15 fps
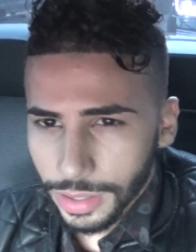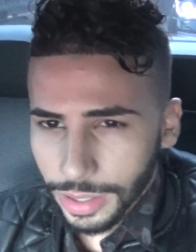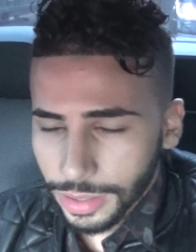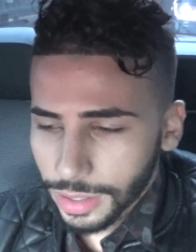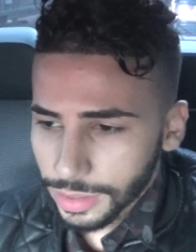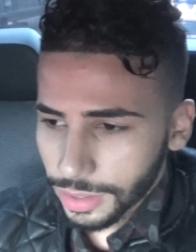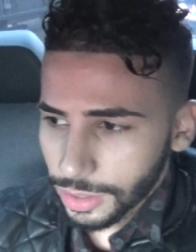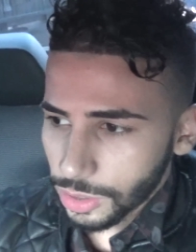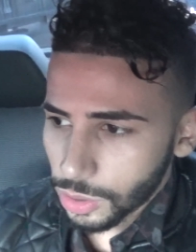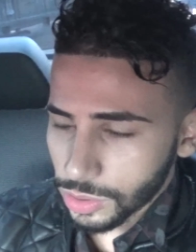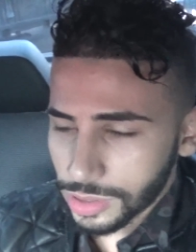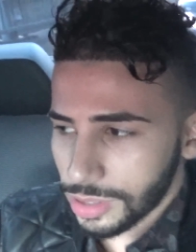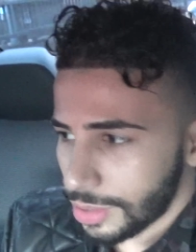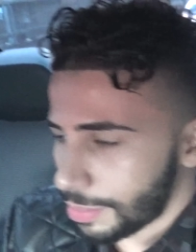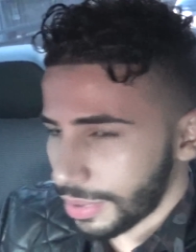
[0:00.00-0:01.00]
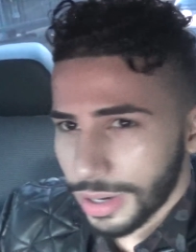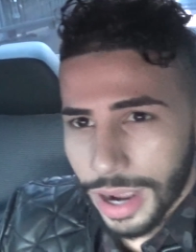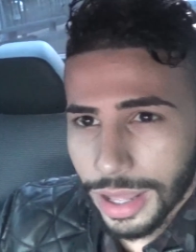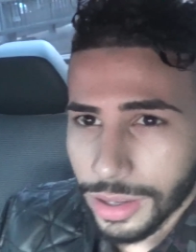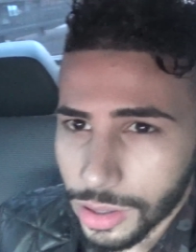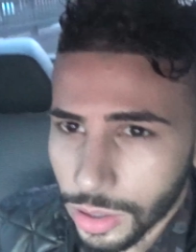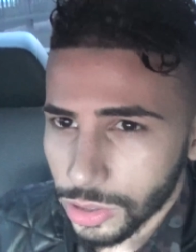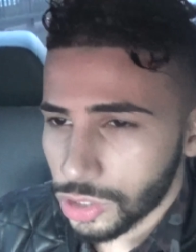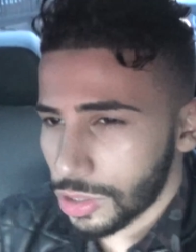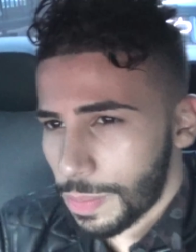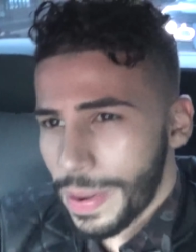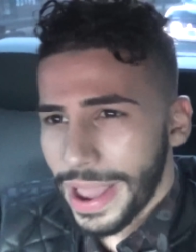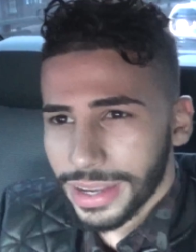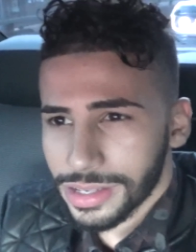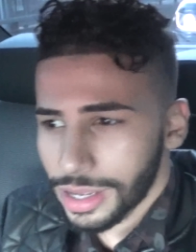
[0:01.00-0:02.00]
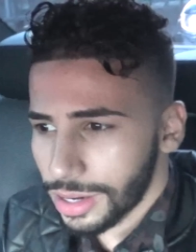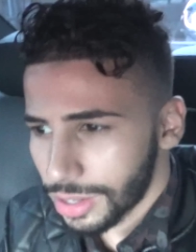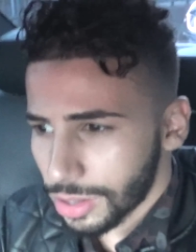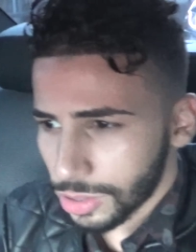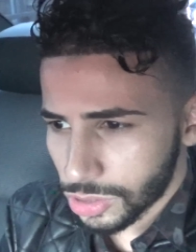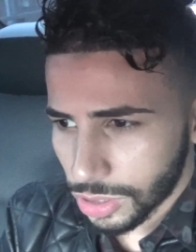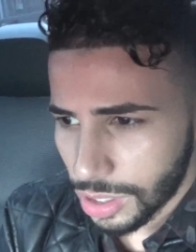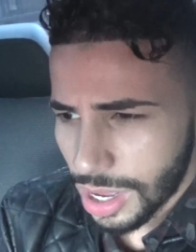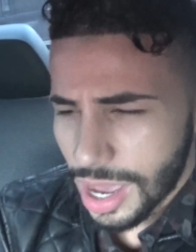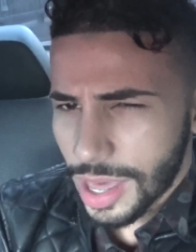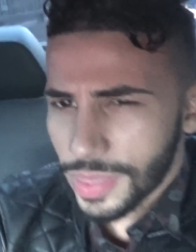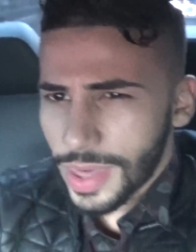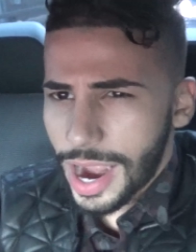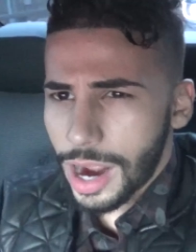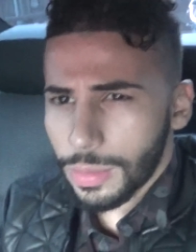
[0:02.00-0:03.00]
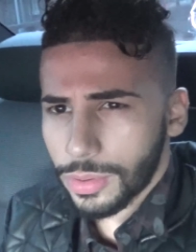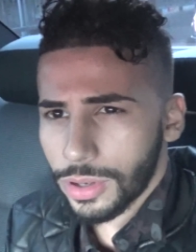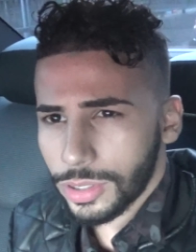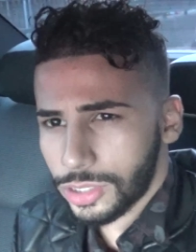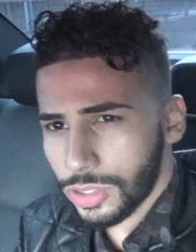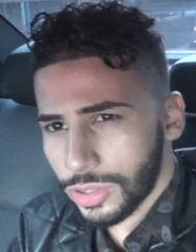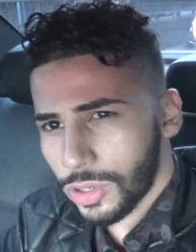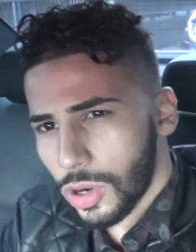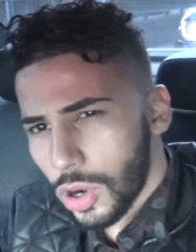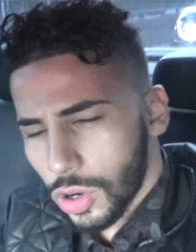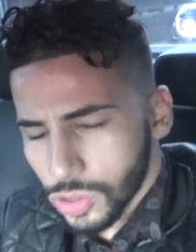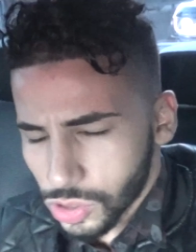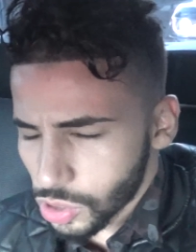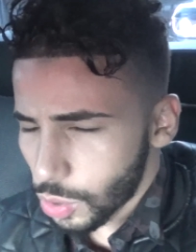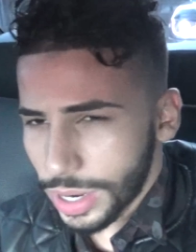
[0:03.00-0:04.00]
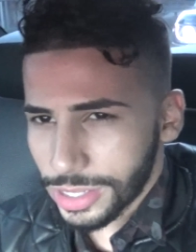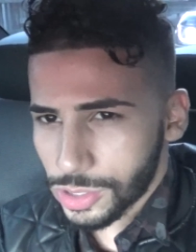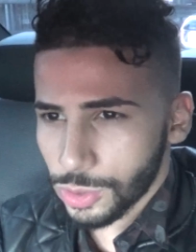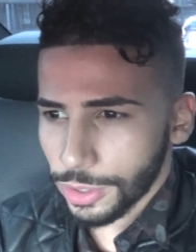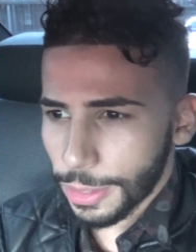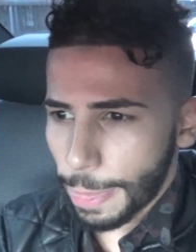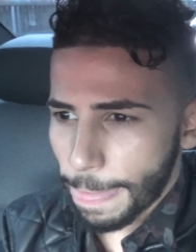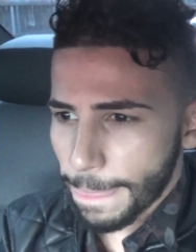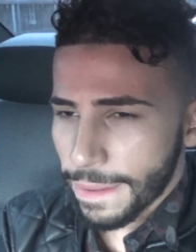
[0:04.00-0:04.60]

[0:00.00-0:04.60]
Like London, you know, you see the Bengali culture, the Pakistani culture, the Arab culture. They're so into it.